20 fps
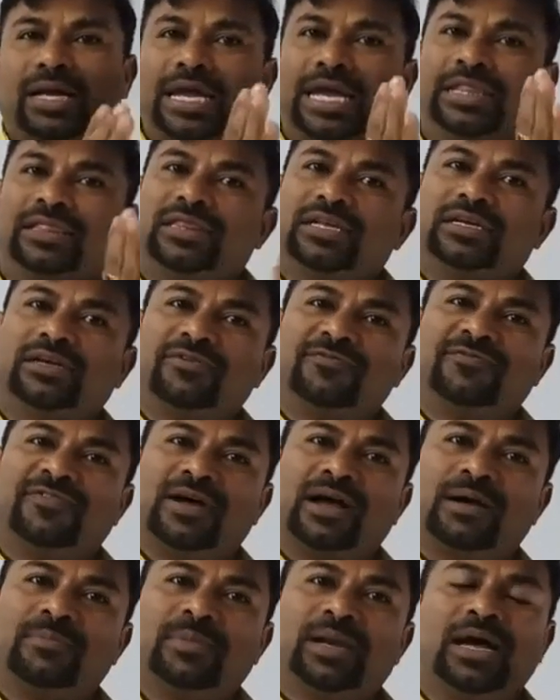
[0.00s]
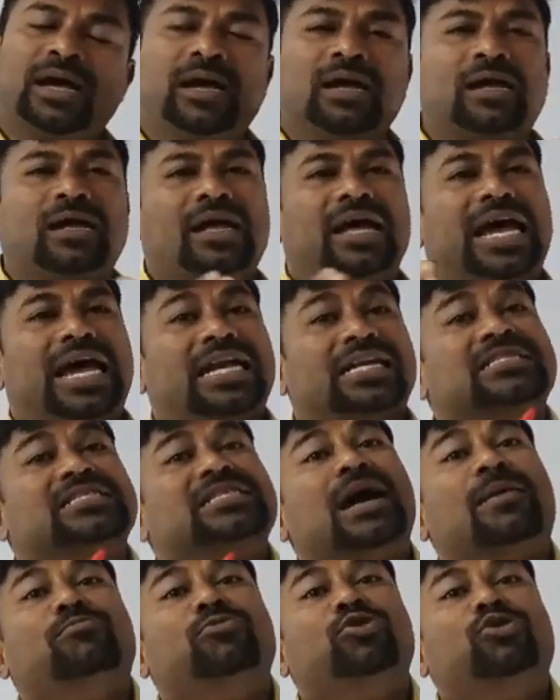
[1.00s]
nth term formula and
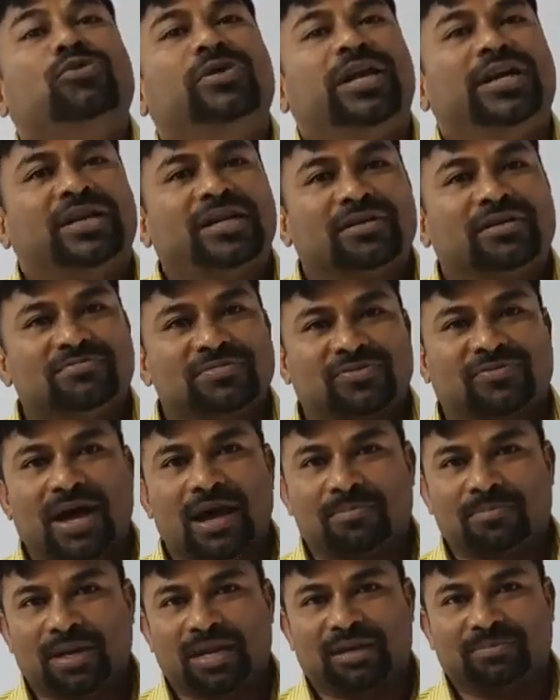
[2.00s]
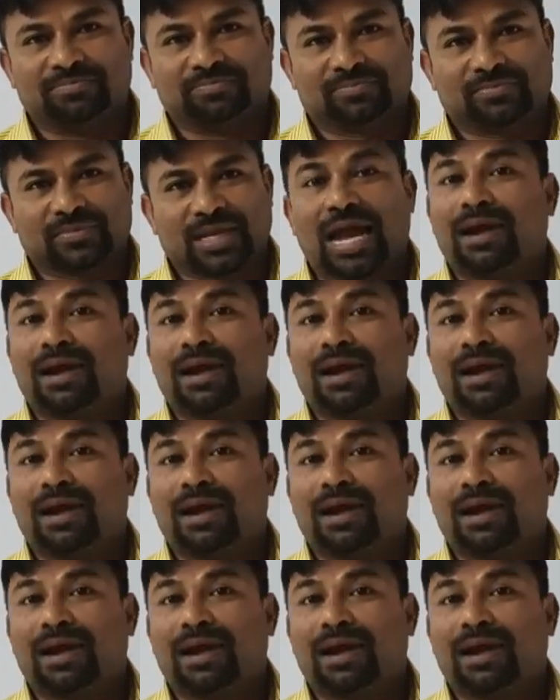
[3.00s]
sum to n terms formula.